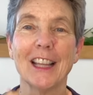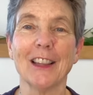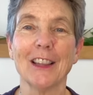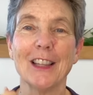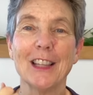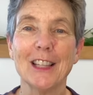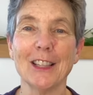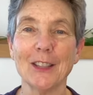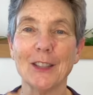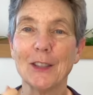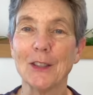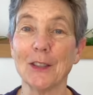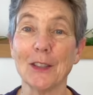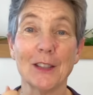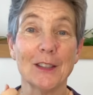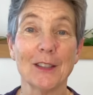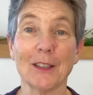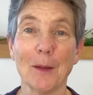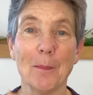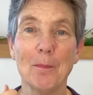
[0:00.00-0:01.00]
This is
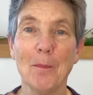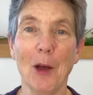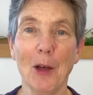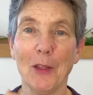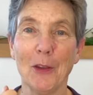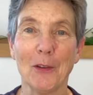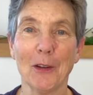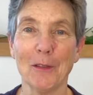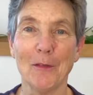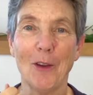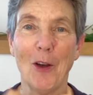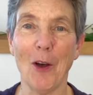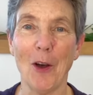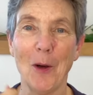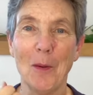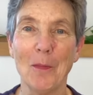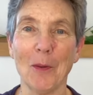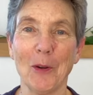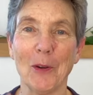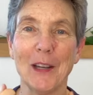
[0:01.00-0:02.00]
the mother of
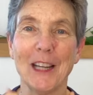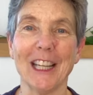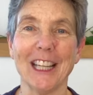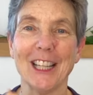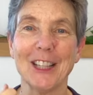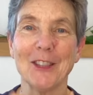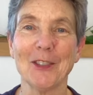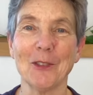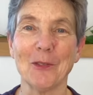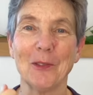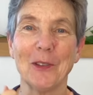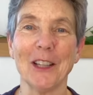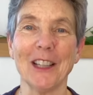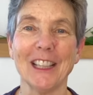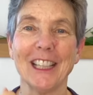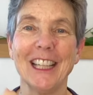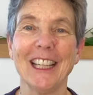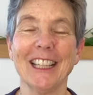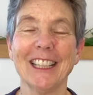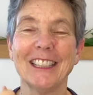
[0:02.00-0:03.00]
all meridians,
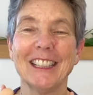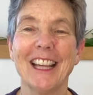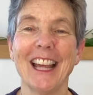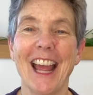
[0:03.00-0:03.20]
really.